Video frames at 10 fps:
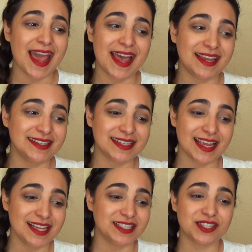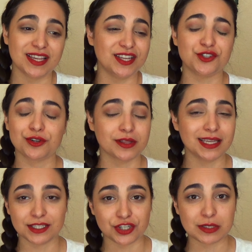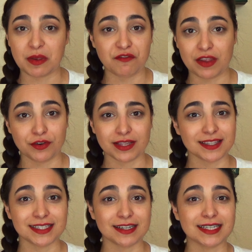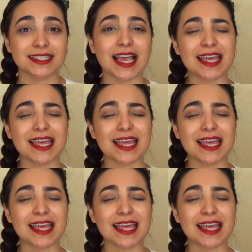And it truly is just my favorite in the series.